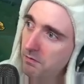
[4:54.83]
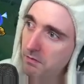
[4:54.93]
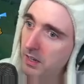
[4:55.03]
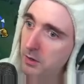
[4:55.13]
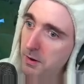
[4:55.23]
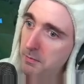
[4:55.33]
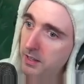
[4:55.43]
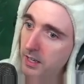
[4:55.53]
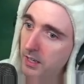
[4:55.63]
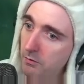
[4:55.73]
And you may be
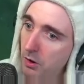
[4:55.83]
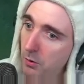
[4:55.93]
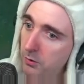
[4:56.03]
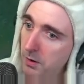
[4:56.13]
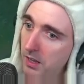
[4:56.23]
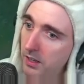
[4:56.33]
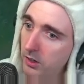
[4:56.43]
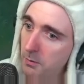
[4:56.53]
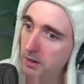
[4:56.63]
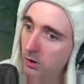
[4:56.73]
thinking, well, is bot lane
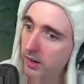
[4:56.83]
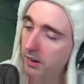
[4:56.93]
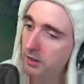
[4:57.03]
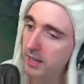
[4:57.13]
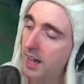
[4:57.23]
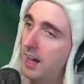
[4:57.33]
going to be okay with that?